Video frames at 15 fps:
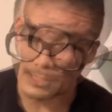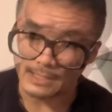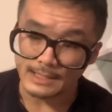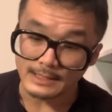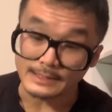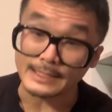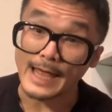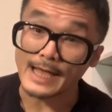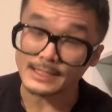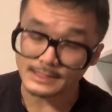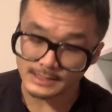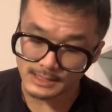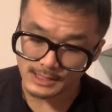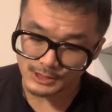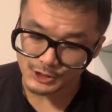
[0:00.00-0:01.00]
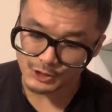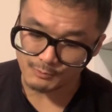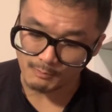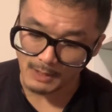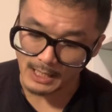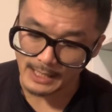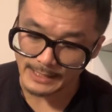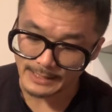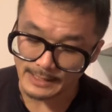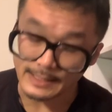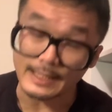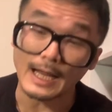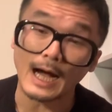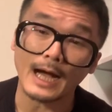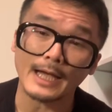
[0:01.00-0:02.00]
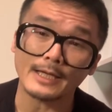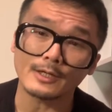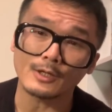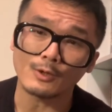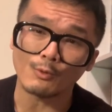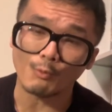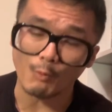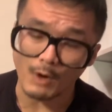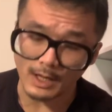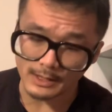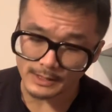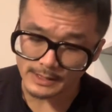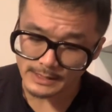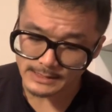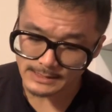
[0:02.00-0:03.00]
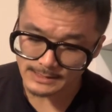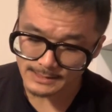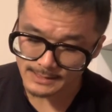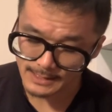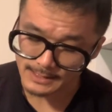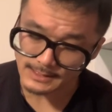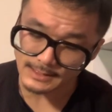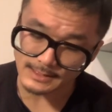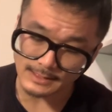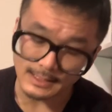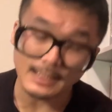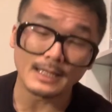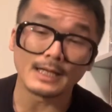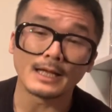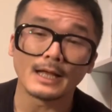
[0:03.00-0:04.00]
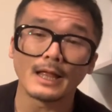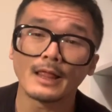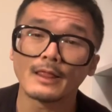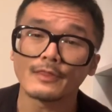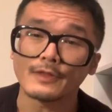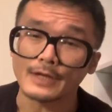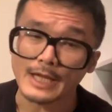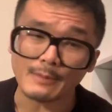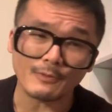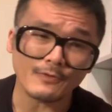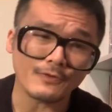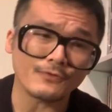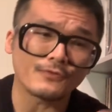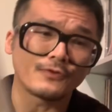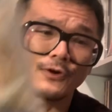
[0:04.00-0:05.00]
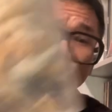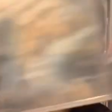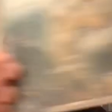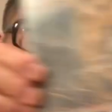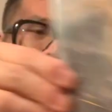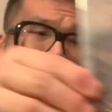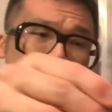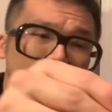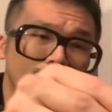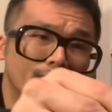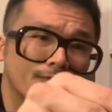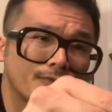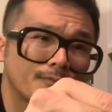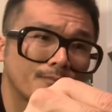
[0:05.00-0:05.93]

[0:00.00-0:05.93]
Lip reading: Next, spine 916. The name of this film is